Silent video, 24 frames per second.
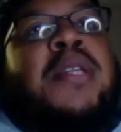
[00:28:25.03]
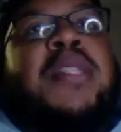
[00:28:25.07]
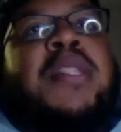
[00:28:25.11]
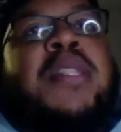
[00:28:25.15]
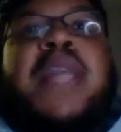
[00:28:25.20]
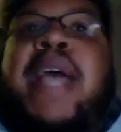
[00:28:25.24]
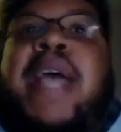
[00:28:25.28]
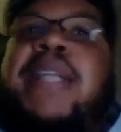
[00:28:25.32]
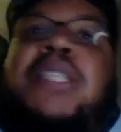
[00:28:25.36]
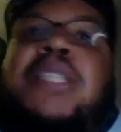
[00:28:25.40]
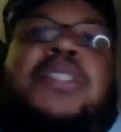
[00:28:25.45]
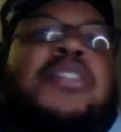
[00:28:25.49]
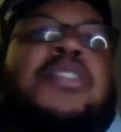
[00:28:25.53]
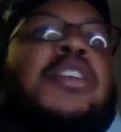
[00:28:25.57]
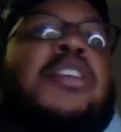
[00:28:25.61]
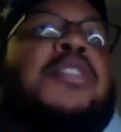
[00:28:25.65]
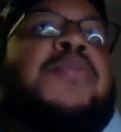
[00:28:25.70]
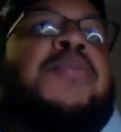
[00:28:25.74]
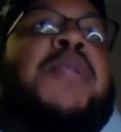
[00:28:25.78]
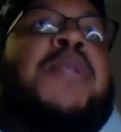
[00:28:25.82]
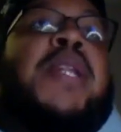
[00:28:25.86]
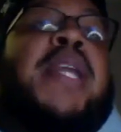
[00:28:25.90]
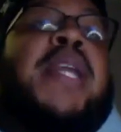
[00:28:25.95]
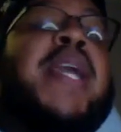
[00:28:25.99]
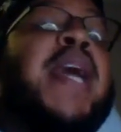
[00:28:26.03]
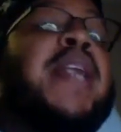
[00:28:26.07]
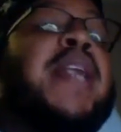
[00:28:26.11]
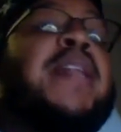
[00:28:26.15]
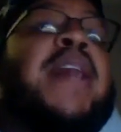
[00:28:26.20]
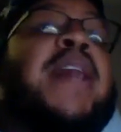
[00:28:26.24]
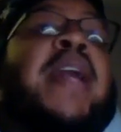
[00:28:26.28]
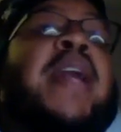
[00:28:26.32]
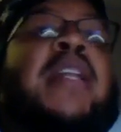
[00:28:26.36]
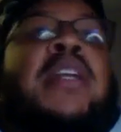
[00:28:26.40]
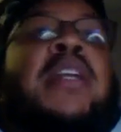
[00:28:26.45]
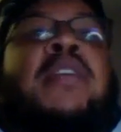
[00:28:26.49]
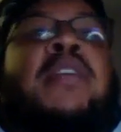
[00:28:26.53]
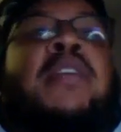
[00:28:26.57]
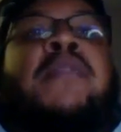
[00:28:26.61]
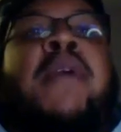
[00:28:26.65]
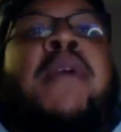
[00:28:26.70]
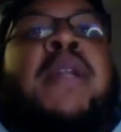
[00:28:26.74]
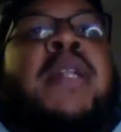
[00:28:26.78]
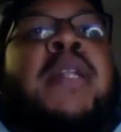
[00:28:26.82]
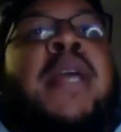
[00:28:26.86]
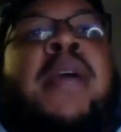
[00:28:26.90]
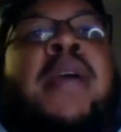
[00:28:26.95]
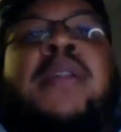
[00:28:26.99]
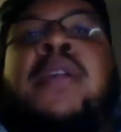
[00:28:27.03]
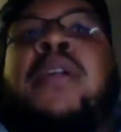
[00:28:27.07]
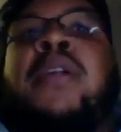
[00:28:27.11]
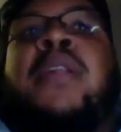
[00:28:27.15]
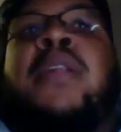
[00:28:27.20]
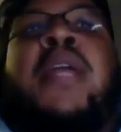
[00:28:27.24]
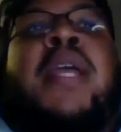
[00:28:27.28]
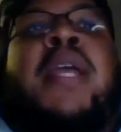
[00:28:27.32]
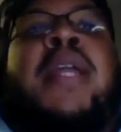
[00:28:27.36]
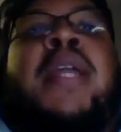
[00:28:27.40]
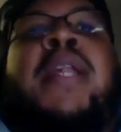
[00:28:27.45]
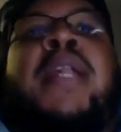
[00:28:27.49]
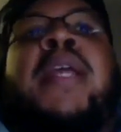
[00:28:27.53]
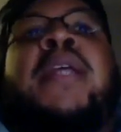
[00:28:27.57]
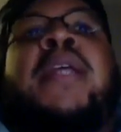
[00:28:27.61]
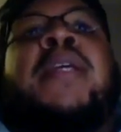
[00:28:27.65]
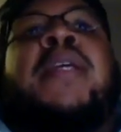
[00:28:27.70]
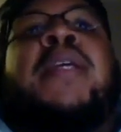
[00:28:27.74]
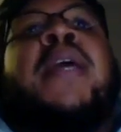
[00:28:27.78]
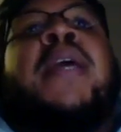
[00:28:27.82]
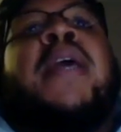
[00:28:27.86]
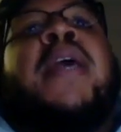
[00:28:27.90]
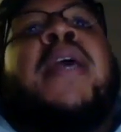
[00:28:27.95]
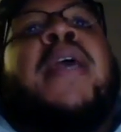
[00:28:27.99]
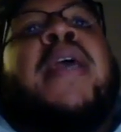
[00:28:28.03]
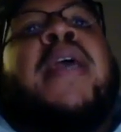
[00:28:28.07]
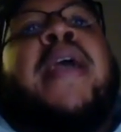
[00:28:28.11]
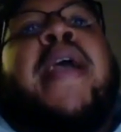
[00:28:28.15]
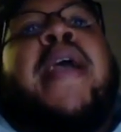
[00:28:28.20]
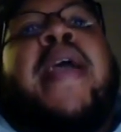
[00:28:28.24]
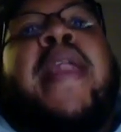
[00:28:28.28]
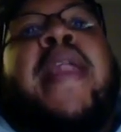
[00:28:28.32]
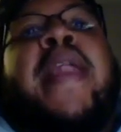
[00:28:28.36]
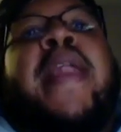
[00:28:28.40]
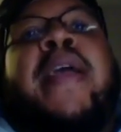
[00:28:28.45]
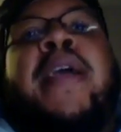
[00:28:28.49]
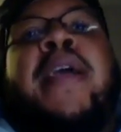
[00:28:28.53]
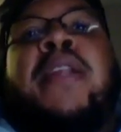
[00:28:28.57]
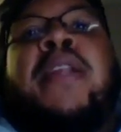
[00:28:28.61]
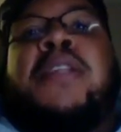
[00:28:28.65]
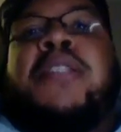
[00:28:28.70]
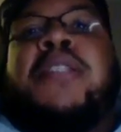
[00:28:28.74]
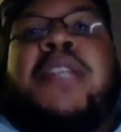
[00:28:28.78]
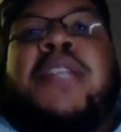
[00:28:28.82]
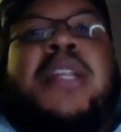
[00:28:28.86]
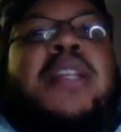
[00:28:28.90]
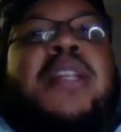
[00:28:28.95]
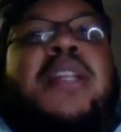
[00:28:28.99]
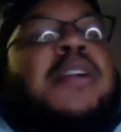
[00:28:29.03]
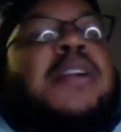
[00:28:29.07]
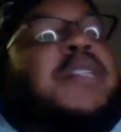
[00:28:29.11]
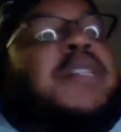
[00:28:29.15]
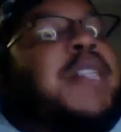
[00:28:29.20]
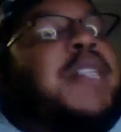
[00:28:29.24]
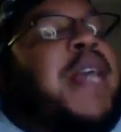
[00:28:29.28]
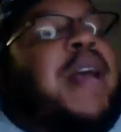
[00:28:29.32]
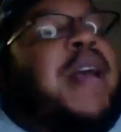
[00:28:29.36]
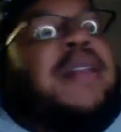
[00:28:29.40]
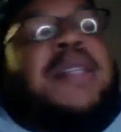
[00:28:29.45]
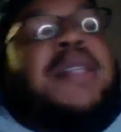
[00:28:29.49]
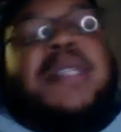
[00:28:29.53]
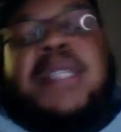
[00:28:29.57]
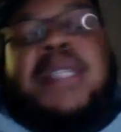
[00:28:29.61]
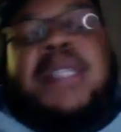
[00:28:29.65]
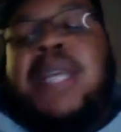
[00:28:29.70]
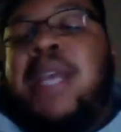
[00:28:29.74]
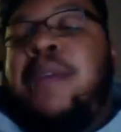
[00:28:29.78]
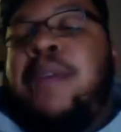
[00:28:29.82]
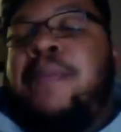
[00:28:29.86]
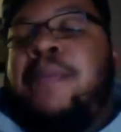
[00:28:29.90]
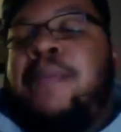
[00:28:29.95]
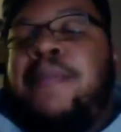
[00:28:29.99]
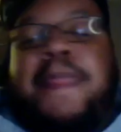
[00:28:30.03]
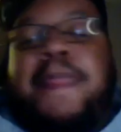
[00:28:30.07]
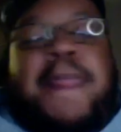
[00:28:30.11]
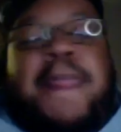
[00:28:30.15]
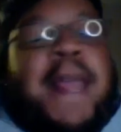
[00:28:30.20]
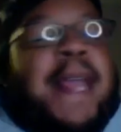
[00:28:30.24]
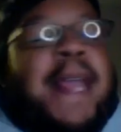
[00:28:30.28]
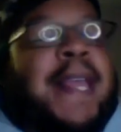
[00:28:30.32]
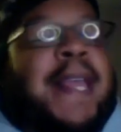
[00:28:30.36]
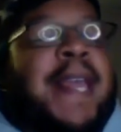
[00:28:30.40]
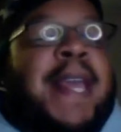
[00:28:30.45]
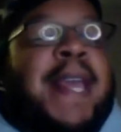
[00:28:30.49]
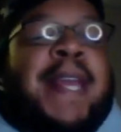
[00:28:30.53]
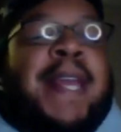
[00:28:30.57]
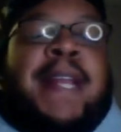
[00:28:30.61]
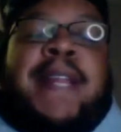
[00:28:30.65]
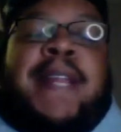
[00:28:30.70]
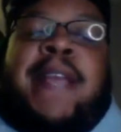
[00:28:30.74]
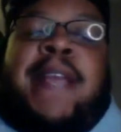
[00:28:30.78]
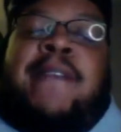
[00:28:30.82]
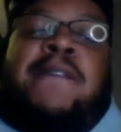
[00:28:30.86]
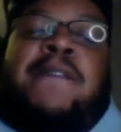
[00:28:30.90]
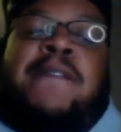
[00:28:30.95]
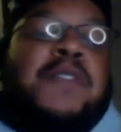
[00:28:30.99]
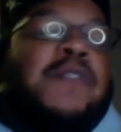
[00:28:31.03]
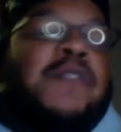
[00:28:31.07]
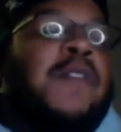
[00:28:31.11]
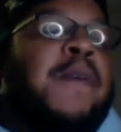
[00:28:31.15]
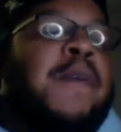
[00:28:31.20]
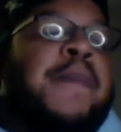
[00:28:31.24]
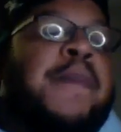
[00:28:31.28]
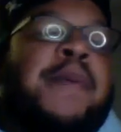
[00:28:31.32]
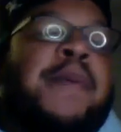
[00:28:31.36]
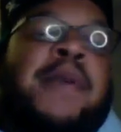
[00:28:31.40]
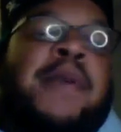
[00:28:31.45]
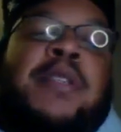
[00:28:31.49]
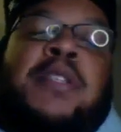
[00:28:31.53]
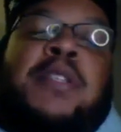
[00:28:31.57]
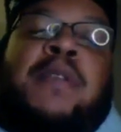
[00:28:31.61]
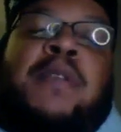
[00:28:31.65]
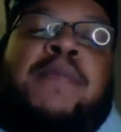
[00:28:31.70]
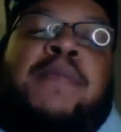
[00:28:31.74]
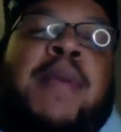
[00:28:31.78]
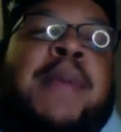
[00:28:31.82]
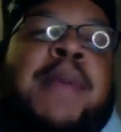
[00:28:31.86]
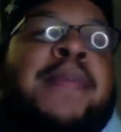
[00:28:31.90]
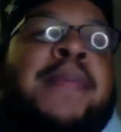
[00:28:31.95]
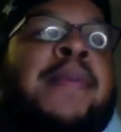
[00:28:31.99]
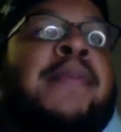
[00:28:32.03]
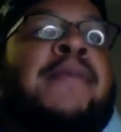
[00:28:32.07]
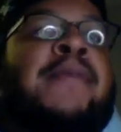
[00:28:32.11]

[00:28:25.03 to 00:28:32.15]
That just shows me that they got a lot to correct down there. Like, and I understand they're a talented team. I get it. They're going to score points on people.